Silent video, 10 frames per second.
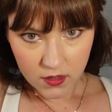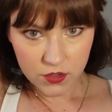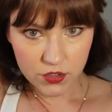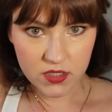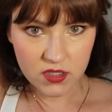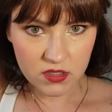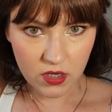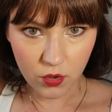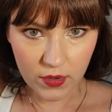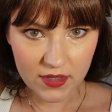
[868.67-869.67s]
just
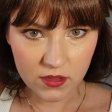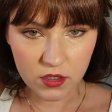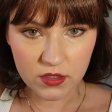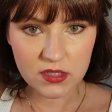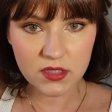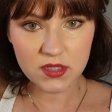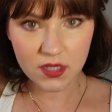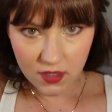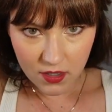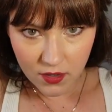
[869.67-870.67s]
so it looks
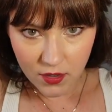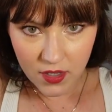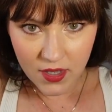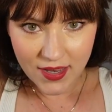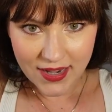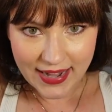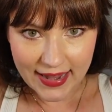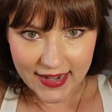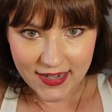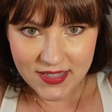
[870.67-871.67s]

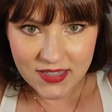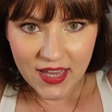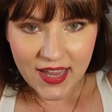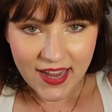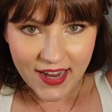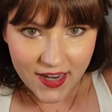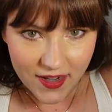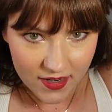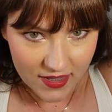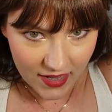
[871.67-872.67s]
nice. And
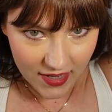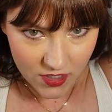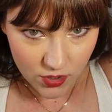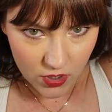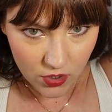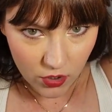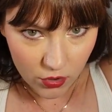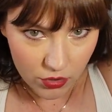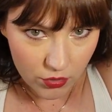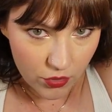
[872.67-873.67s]
again, you can go
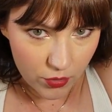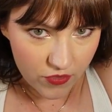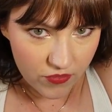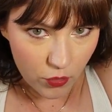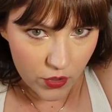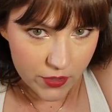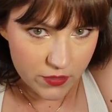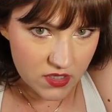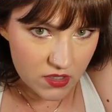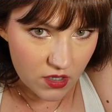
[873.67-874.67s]
through before you
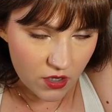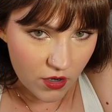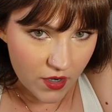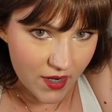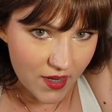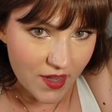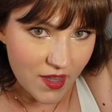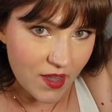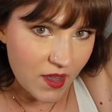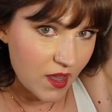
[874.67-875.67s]
secure it
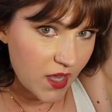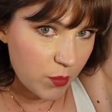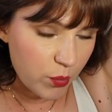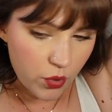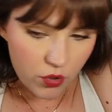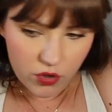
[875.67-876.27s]
and pull